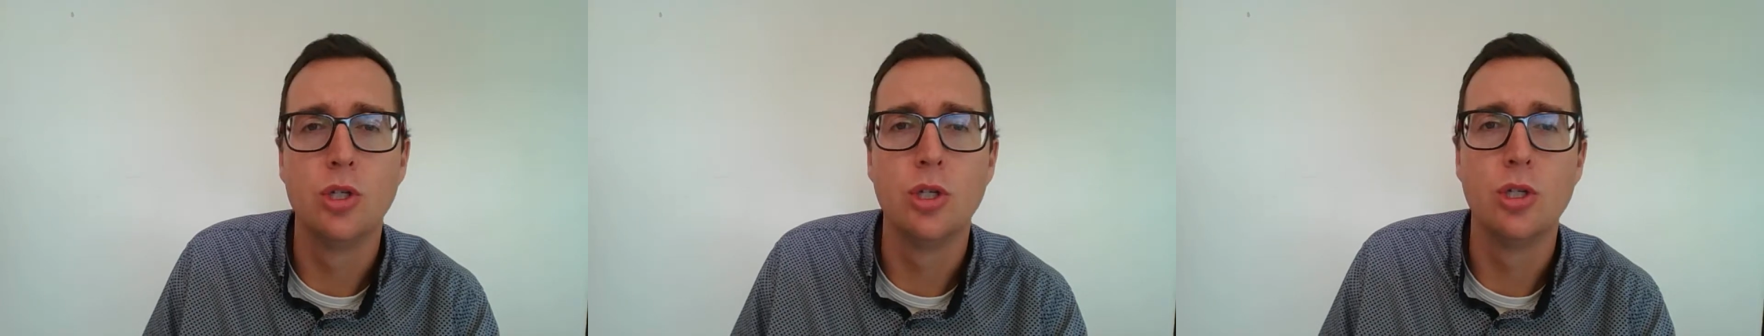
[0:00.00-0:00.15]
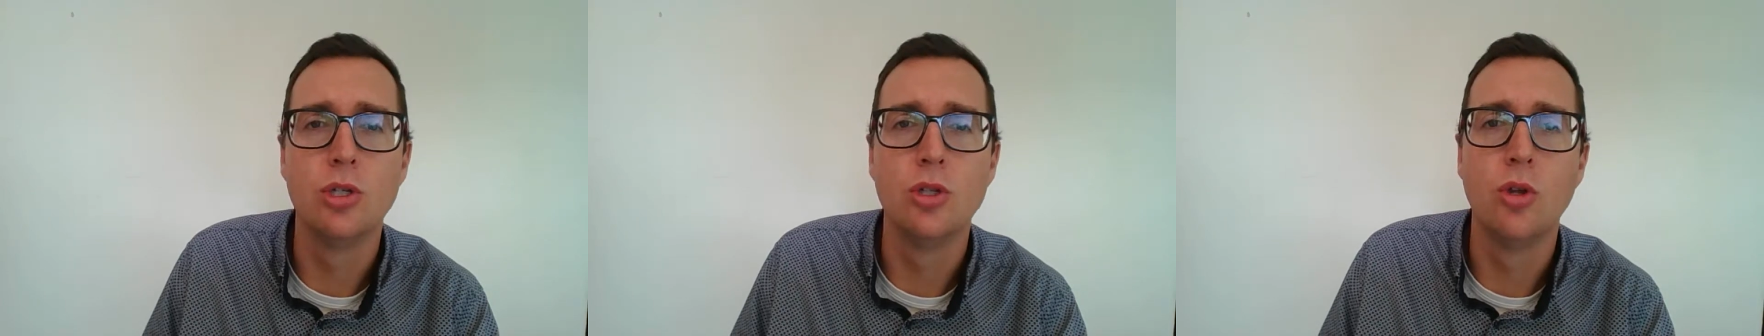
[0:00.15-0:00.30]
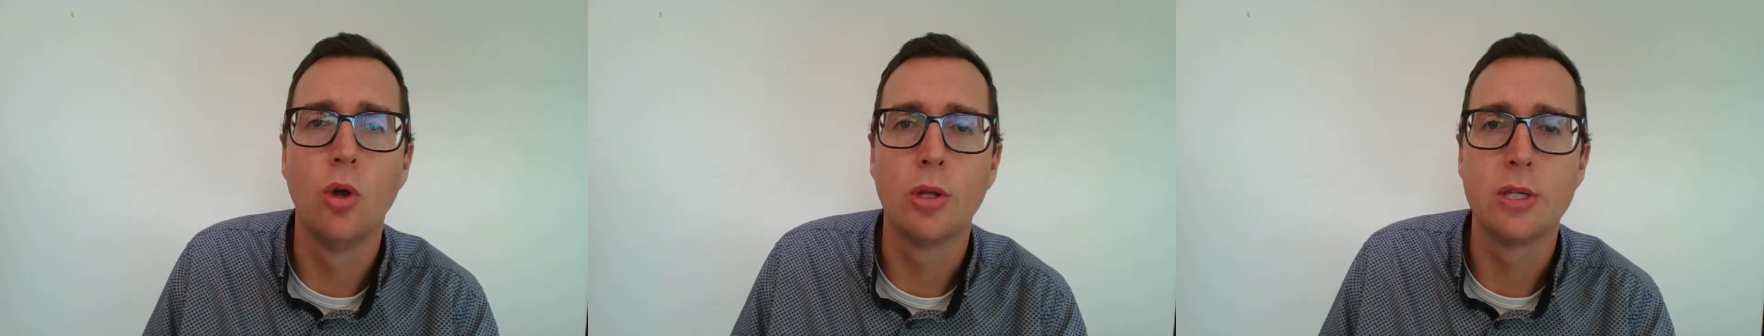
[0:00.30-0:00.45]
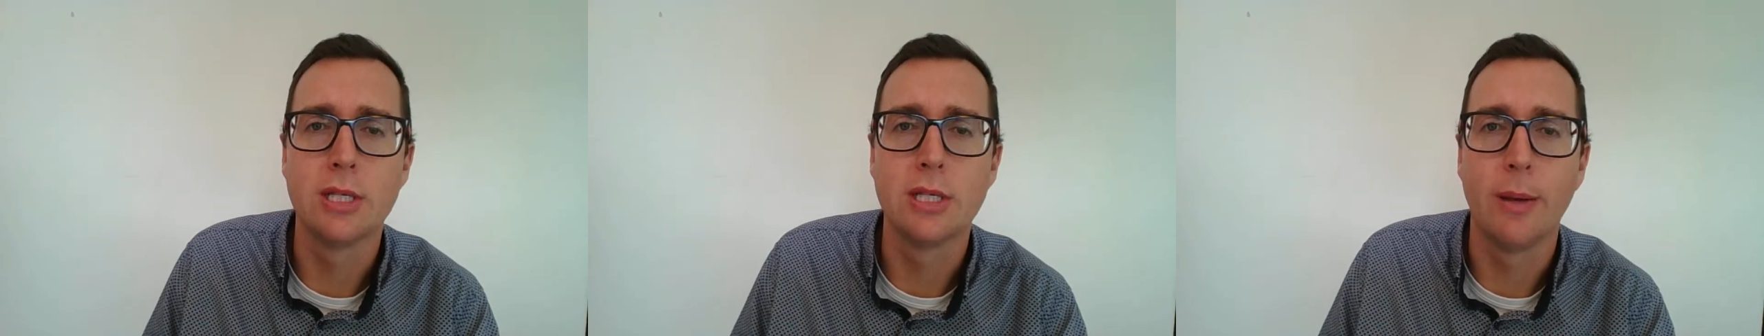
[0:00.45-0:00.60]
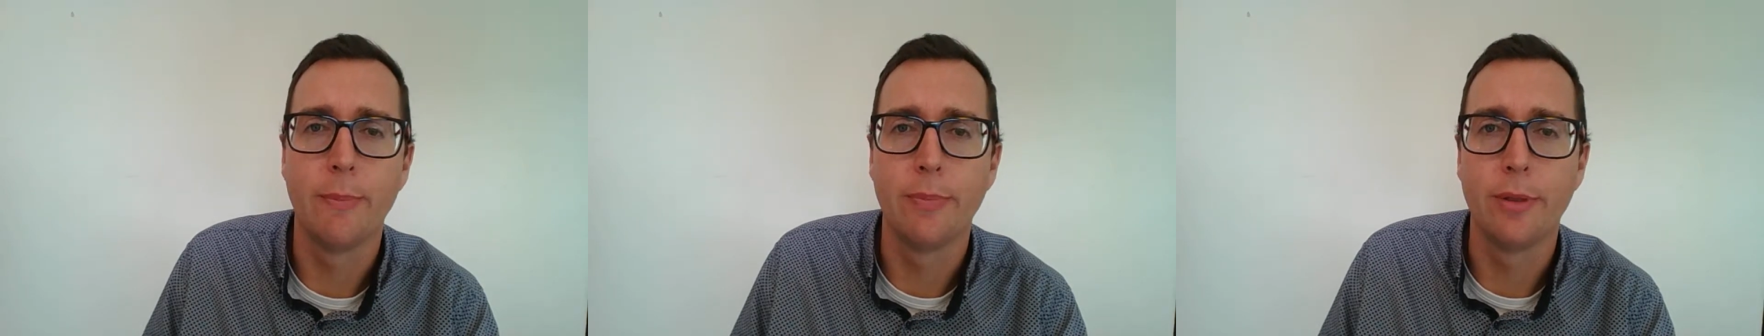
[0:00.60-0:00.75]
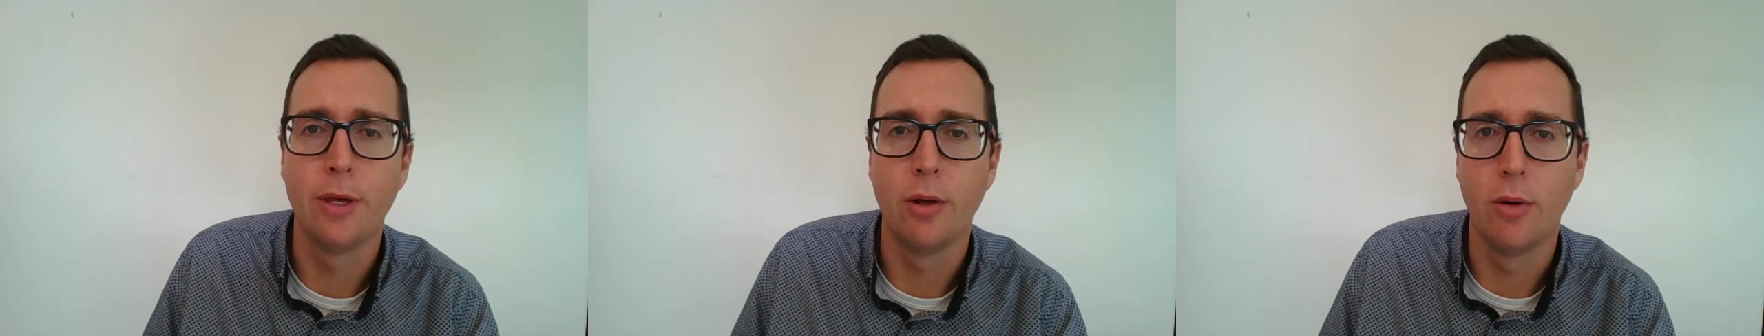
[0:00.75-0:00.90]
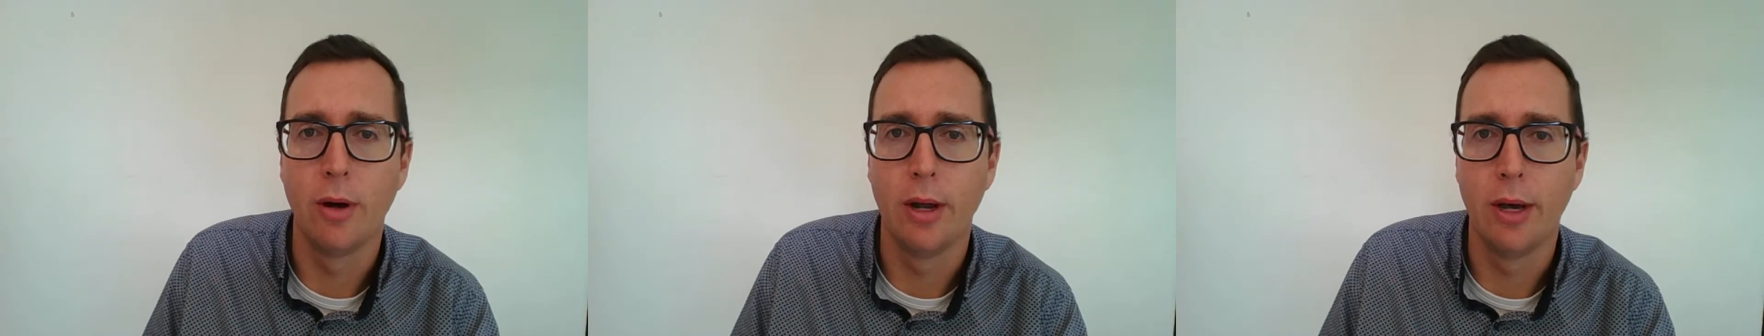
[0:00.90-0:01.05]
is not something
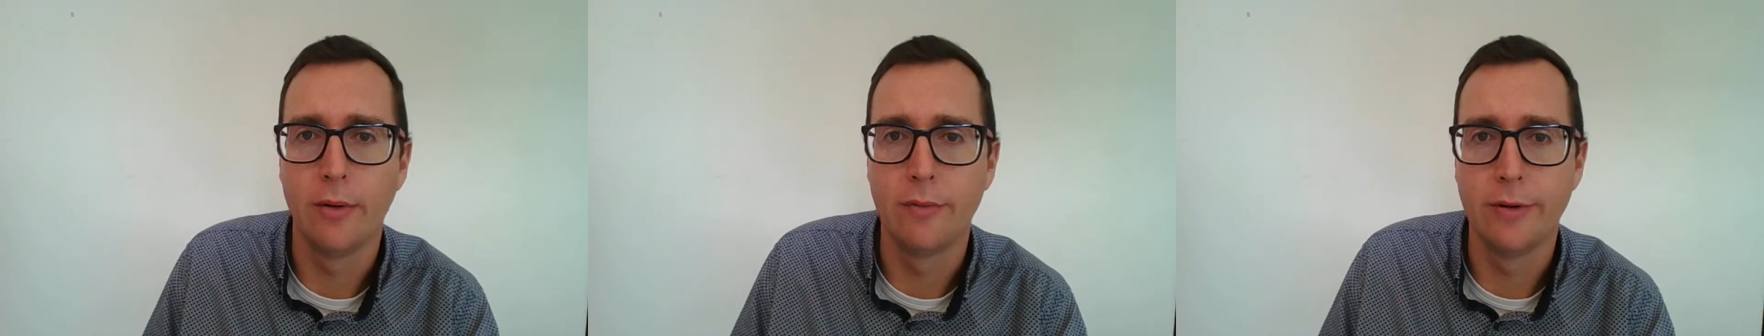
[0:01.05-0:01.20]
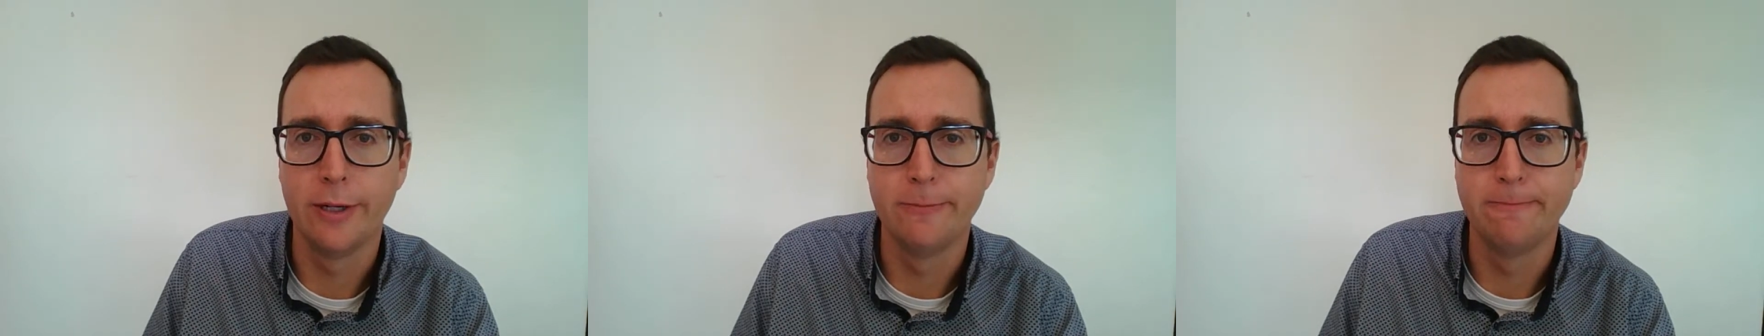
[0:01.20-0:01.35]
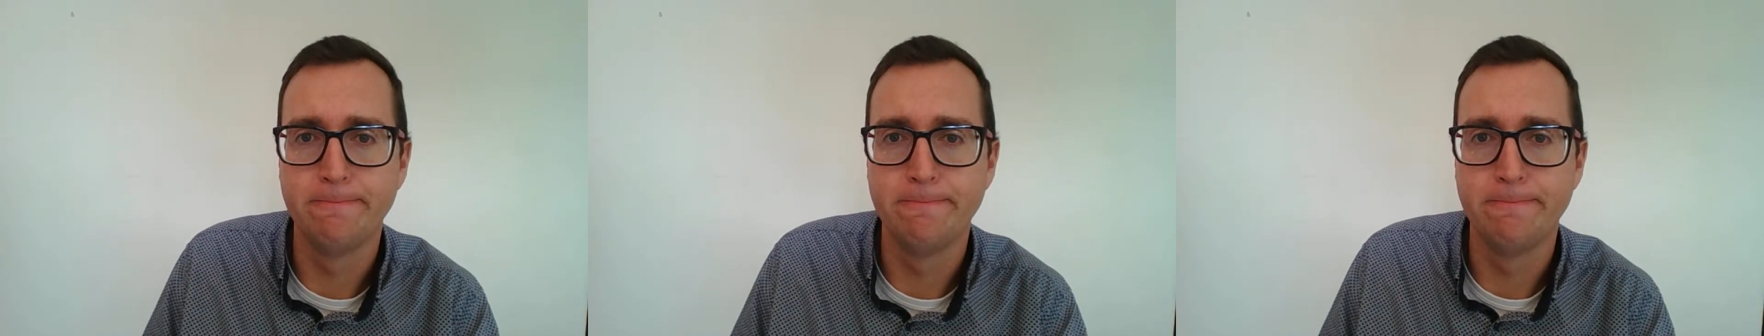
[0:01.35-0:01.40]
you're after.